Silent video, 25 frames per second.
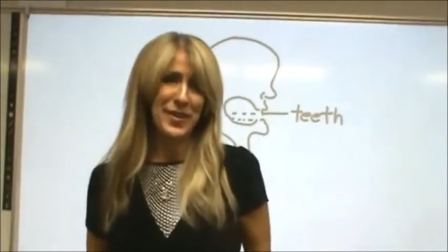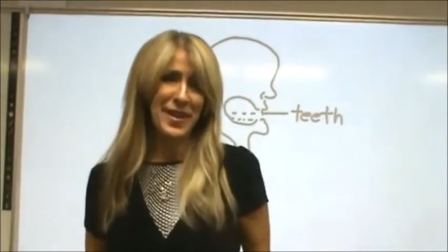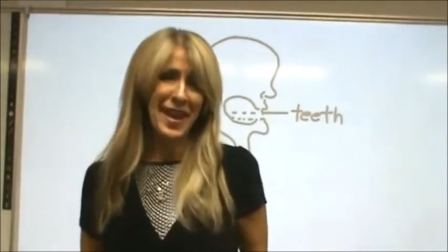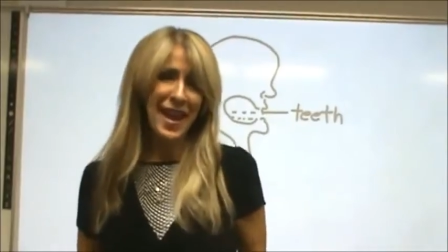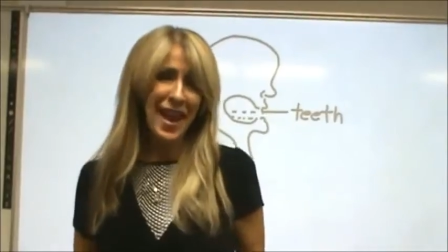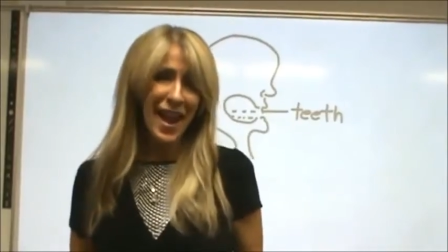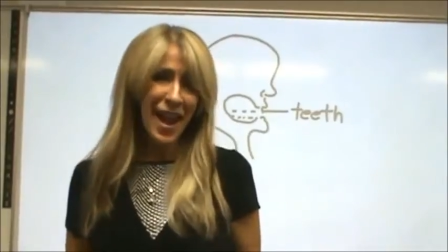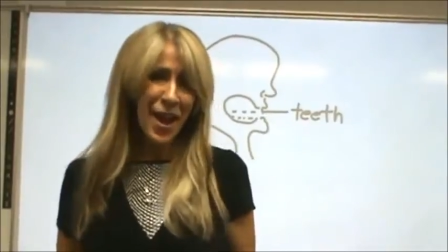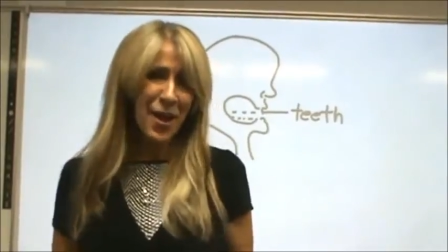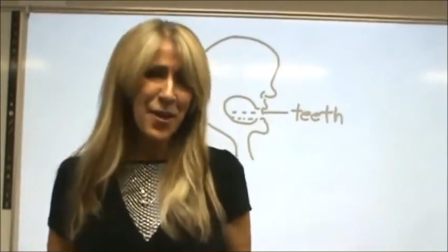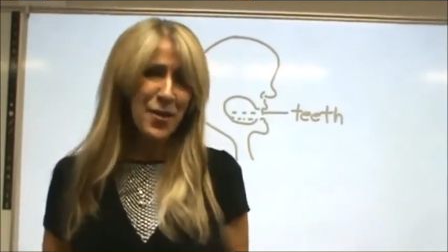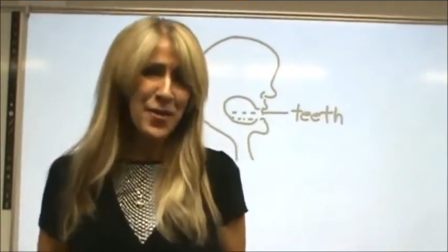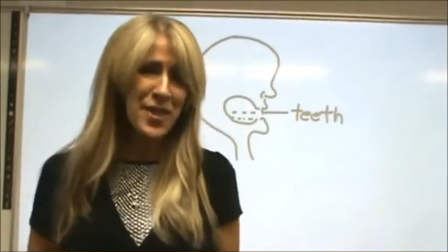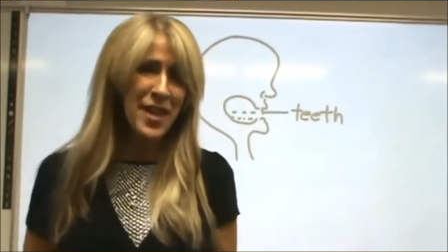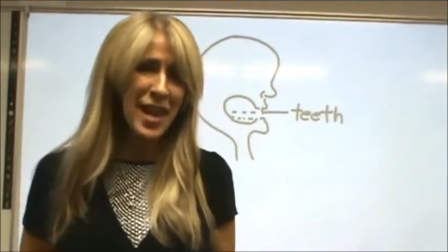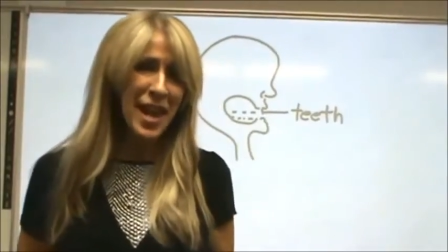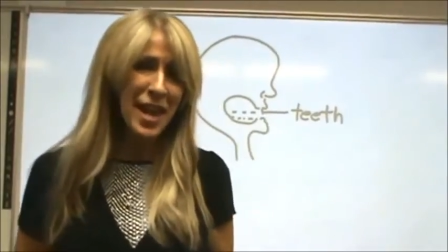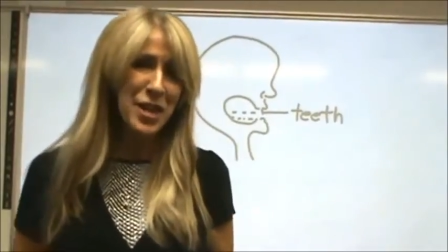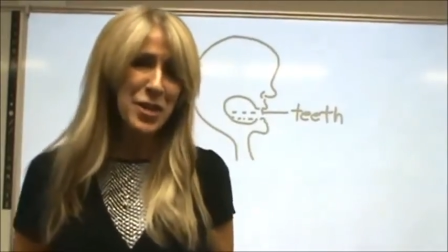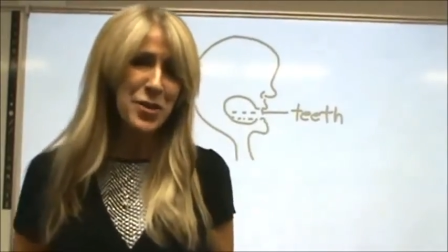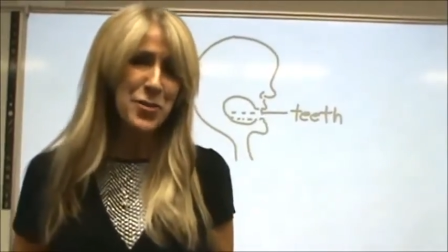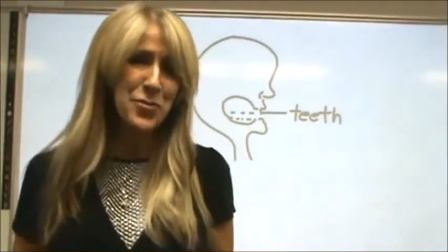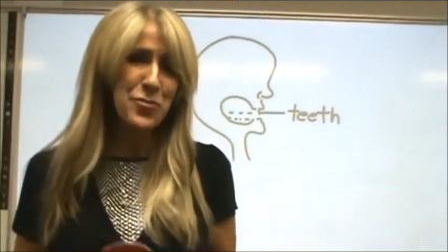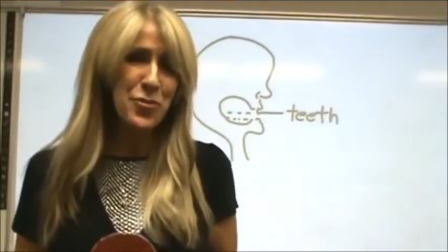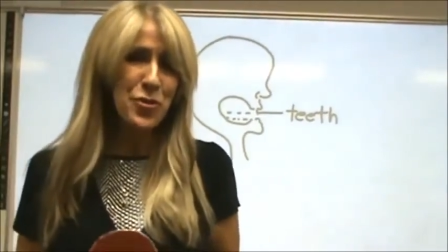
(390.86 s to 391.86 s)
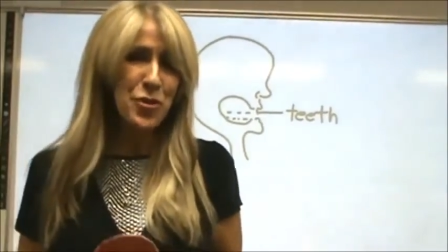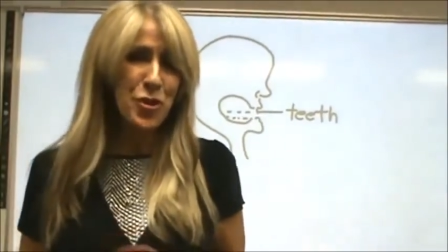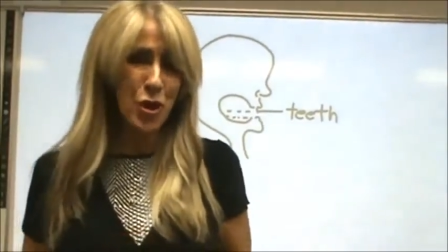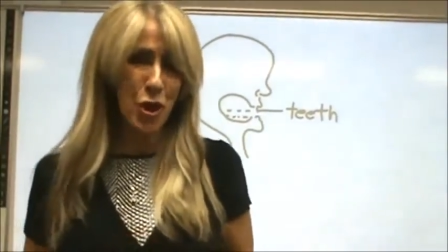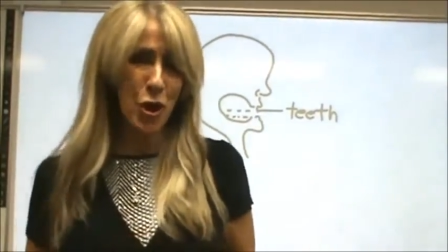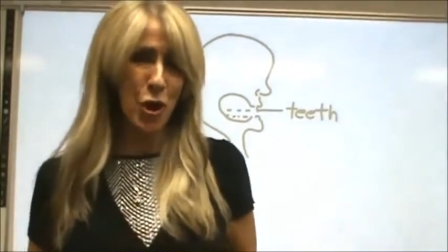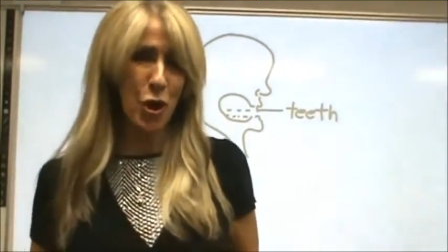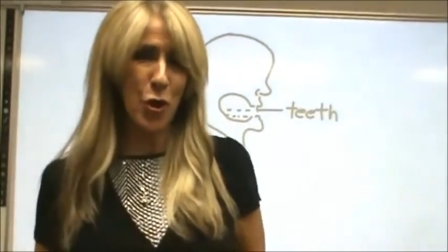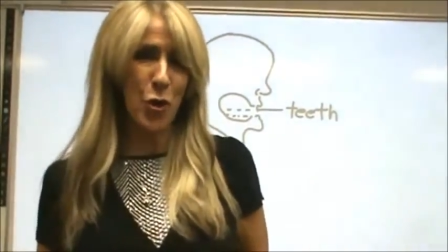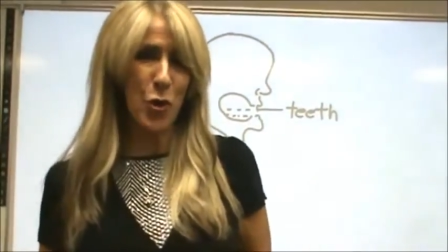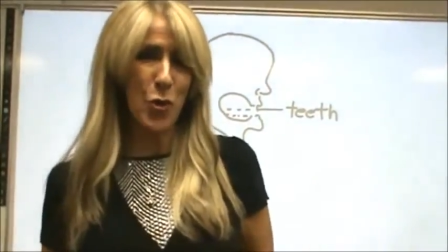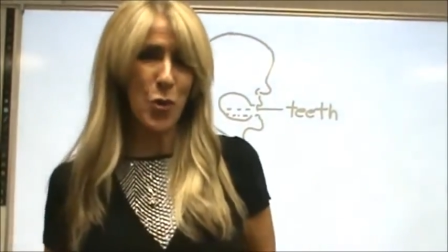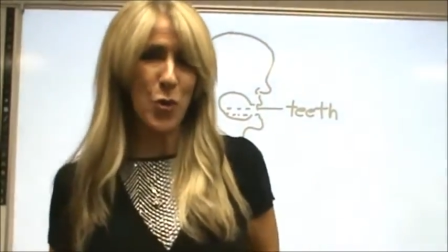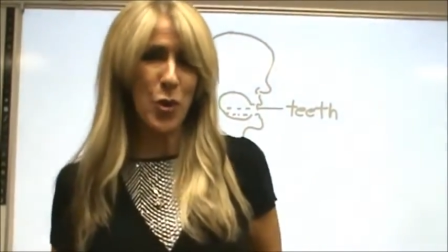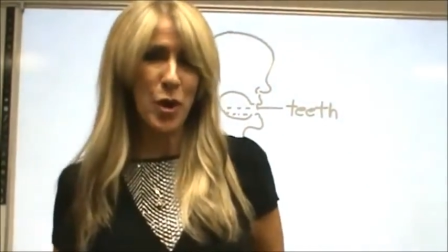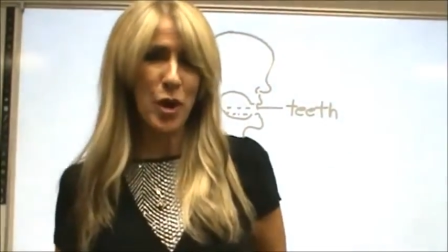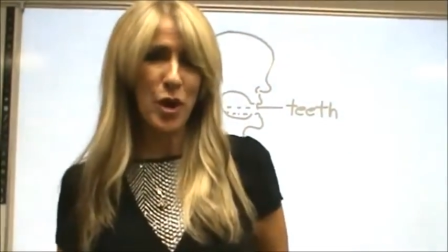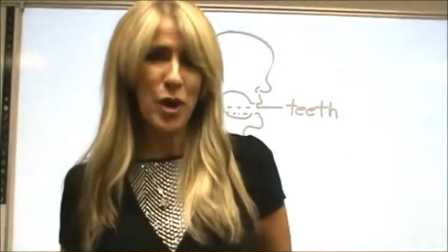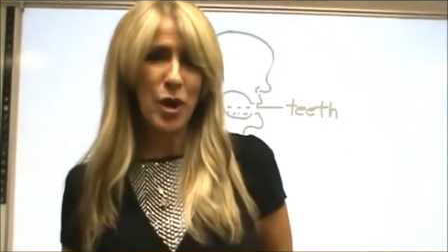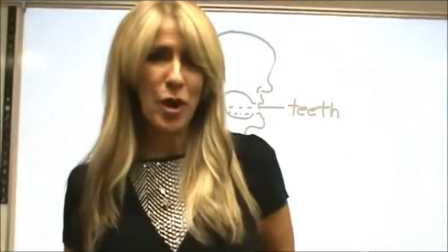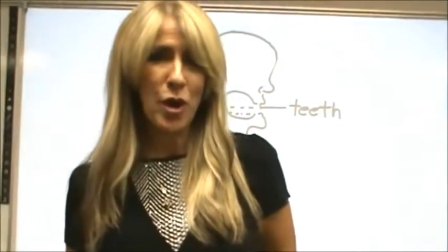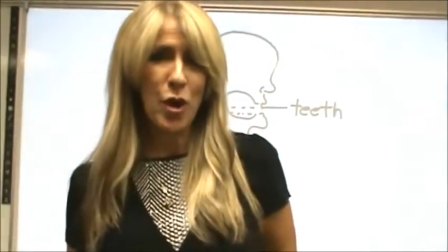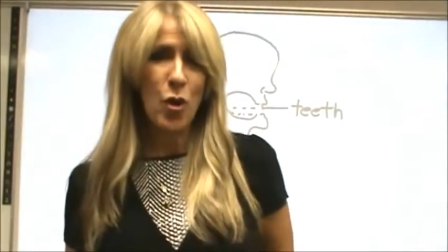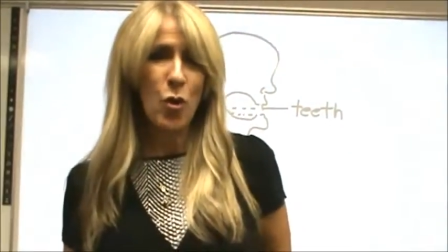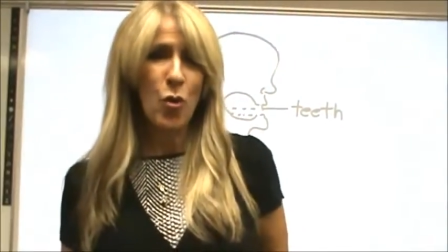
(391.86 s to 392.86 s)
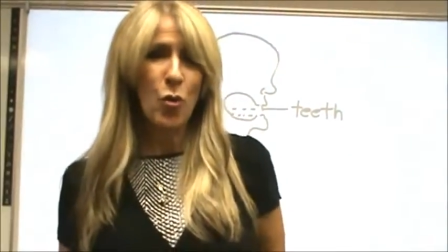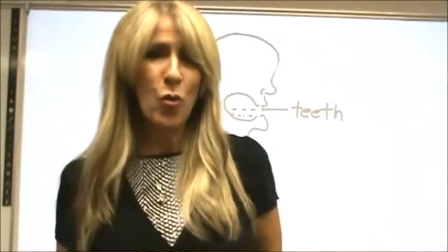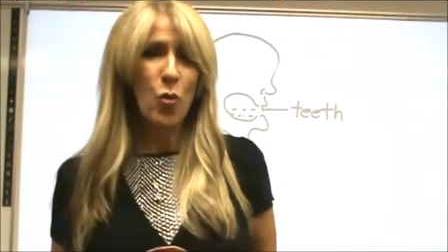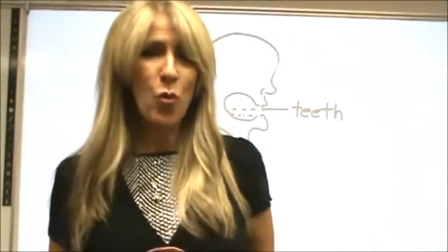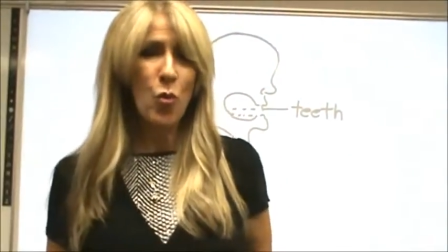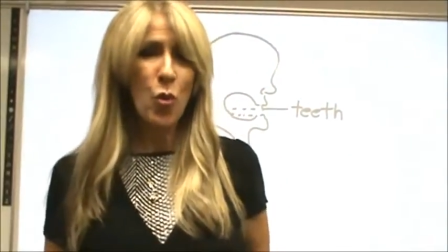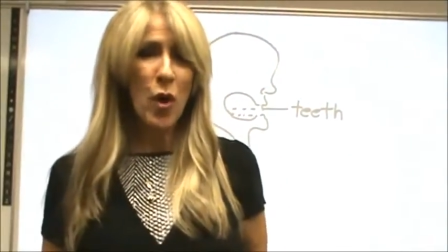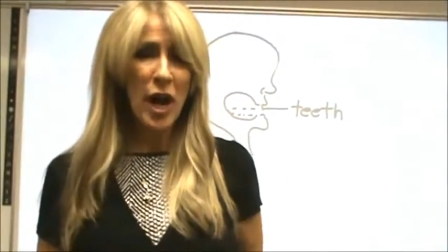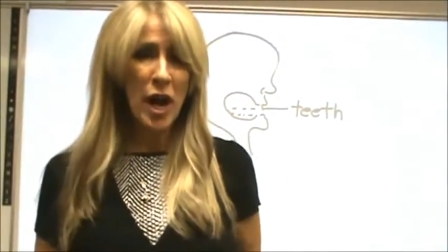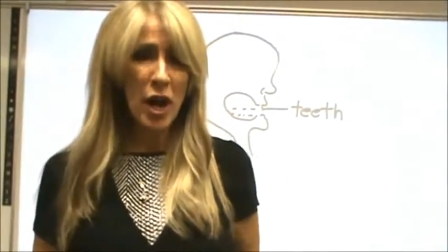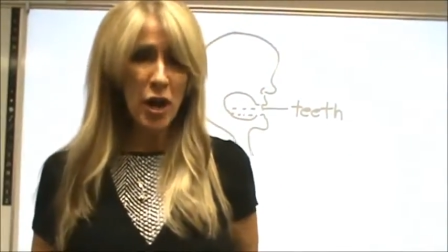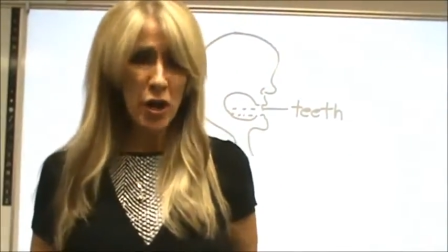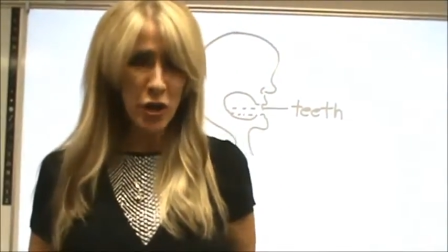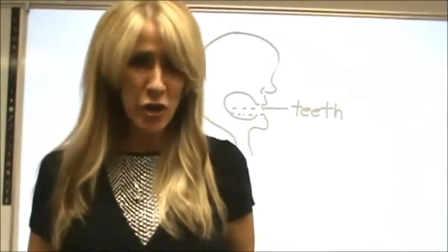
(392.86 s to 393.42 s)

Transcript: now that you know where